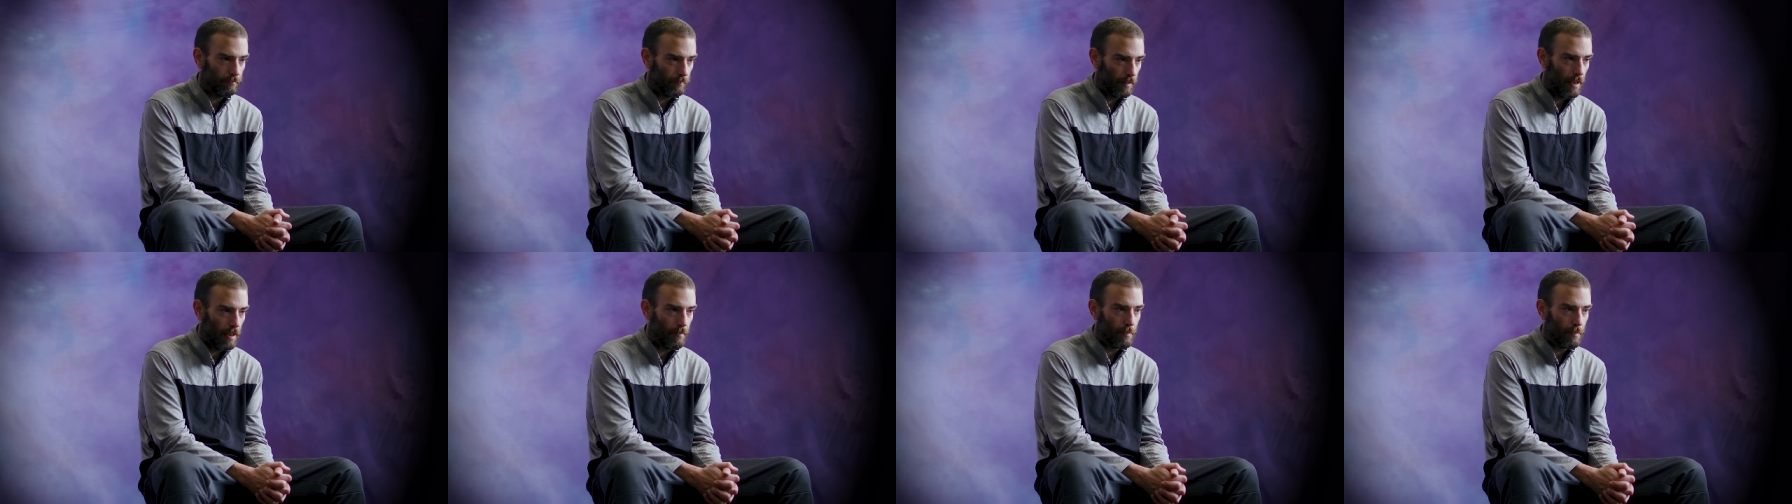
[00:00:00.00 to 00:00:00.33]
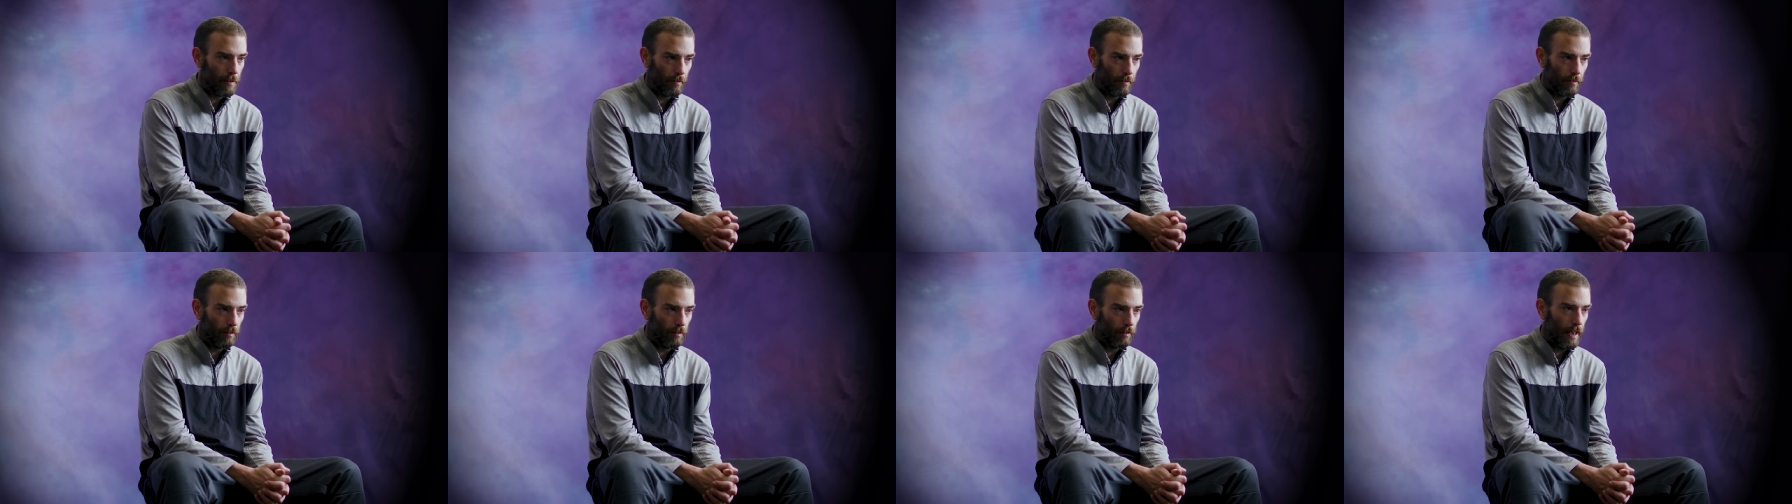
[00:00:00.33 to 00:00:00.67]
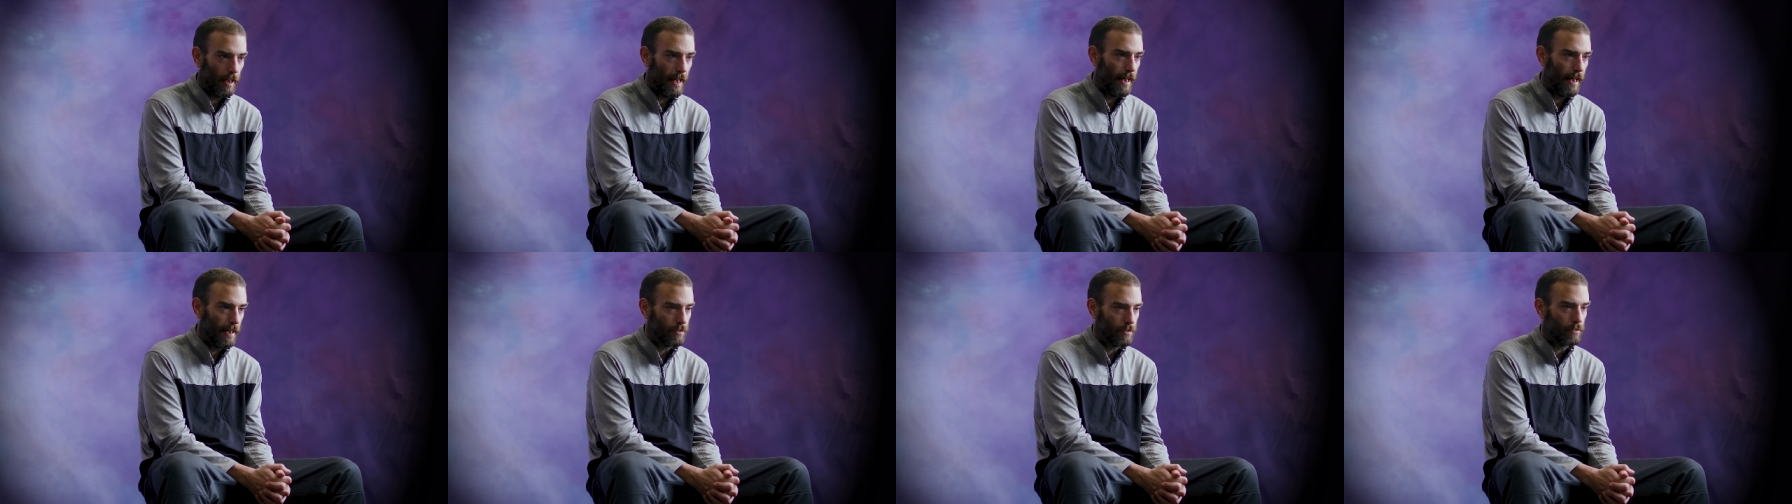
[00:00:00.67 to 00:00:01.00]
I'd be a real
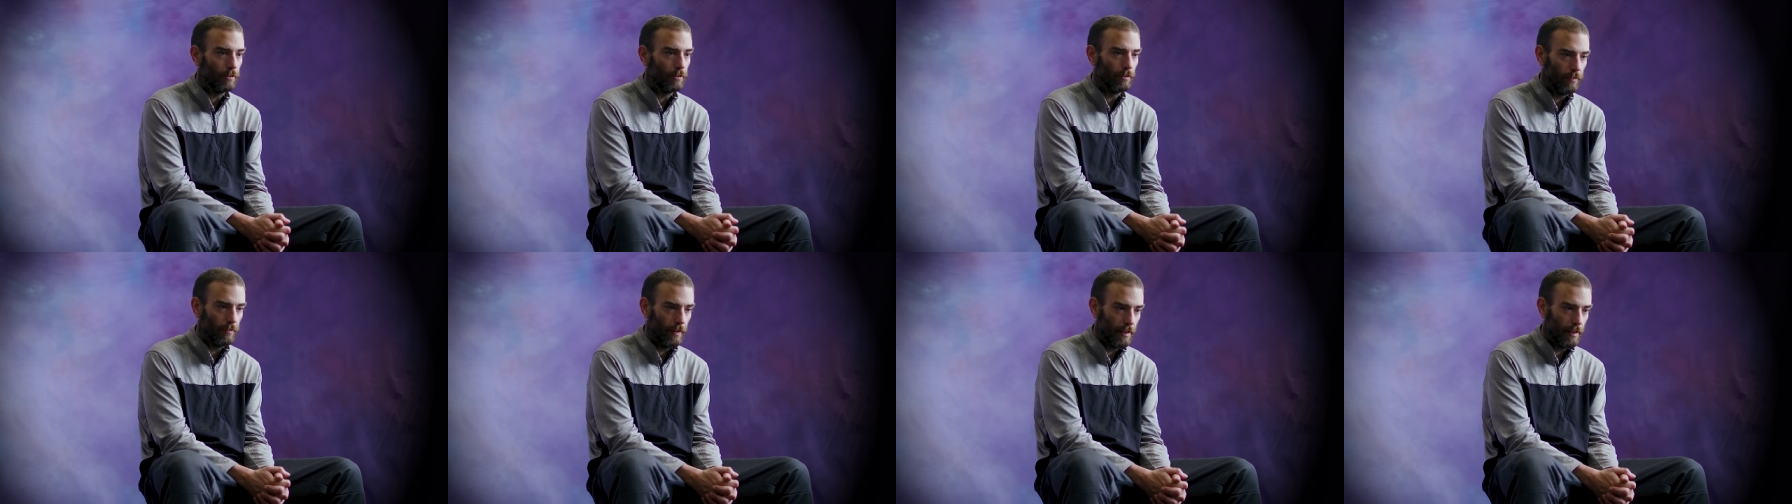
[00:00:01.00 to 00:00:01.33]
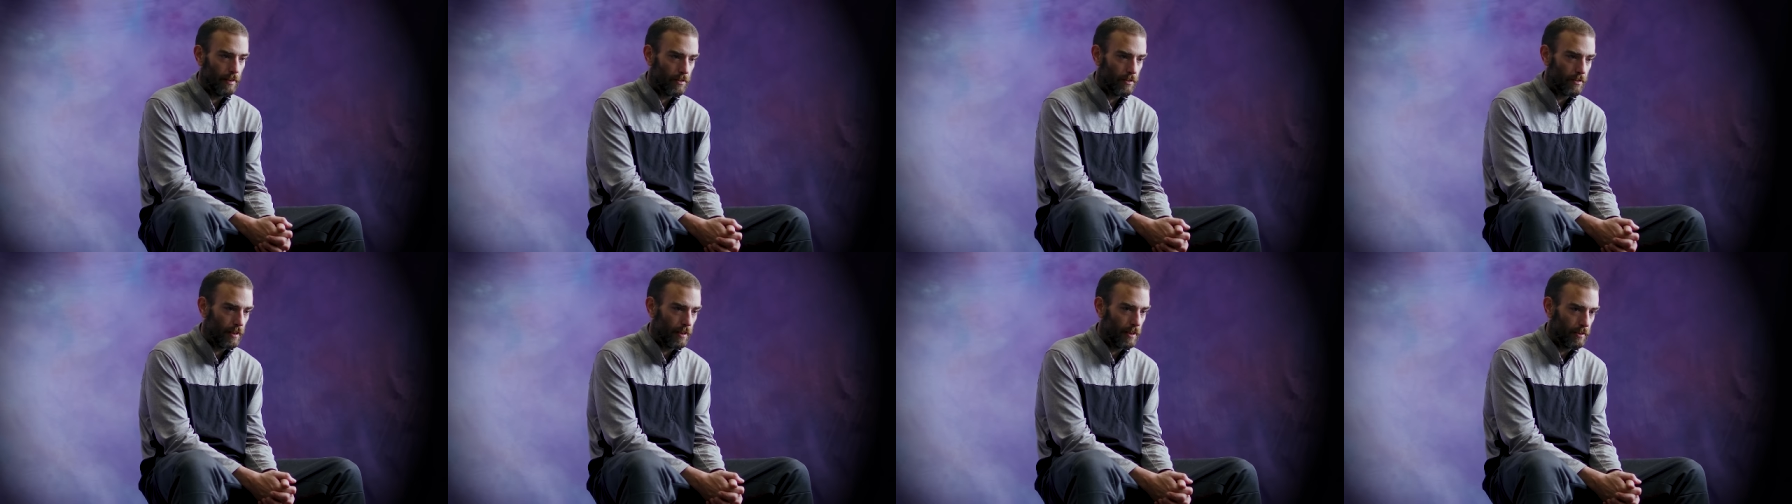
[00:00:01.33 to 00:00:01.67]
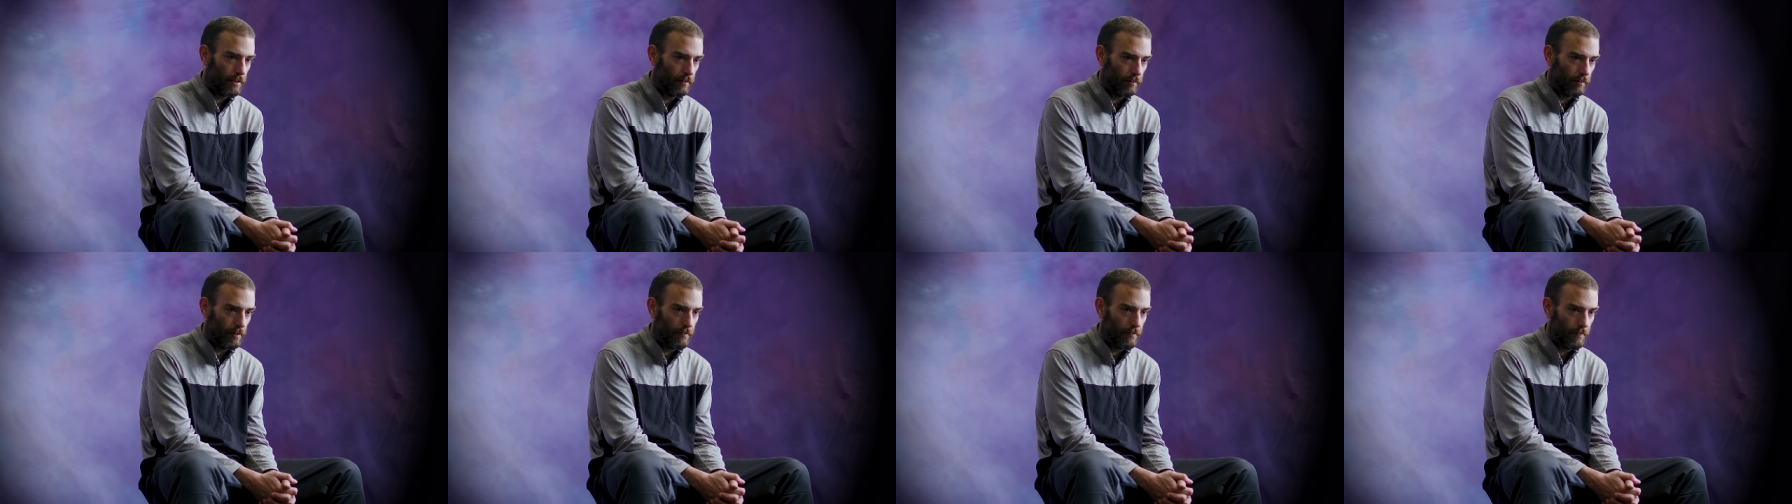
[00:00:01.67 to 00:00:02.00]
asshole if I decided
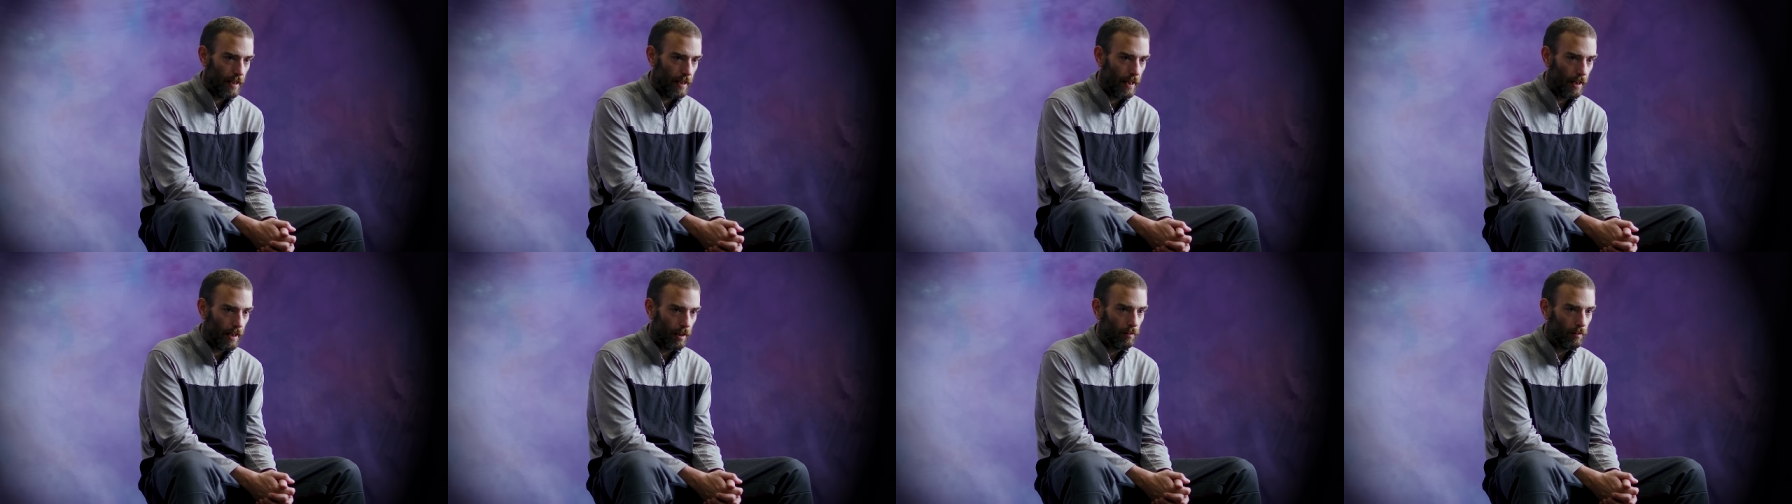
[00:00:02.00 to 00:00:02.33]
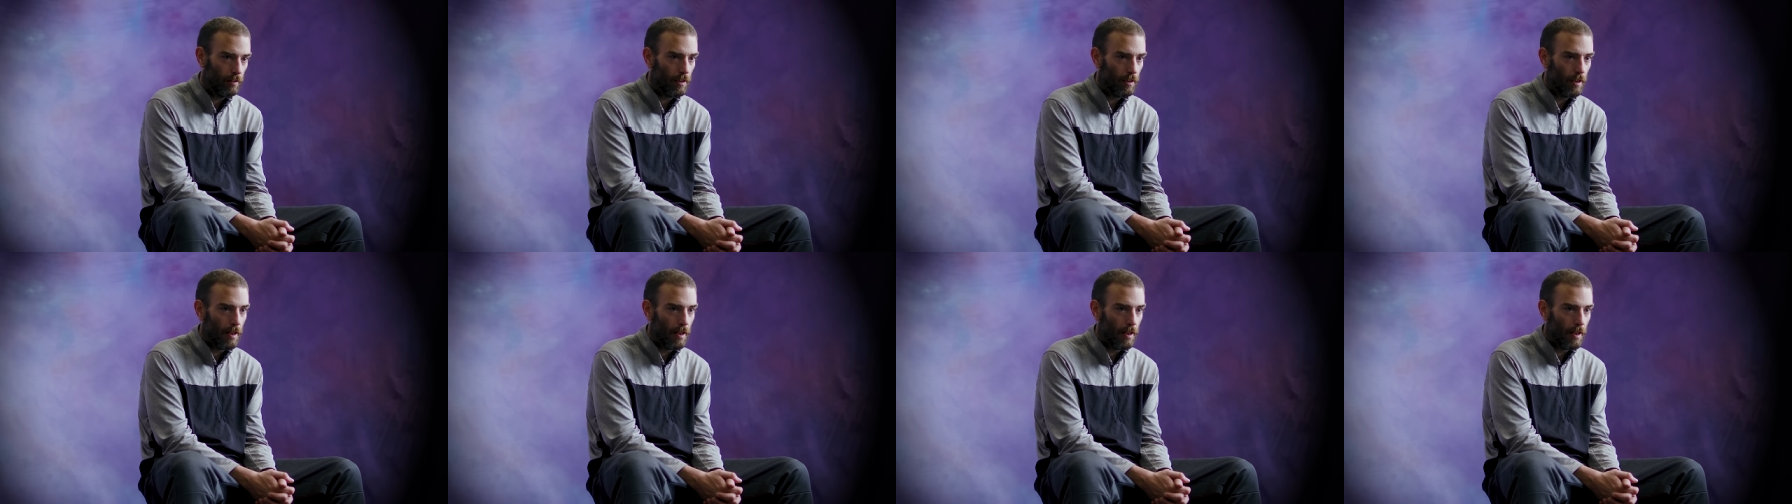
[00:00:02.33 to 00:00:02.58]
to leave now.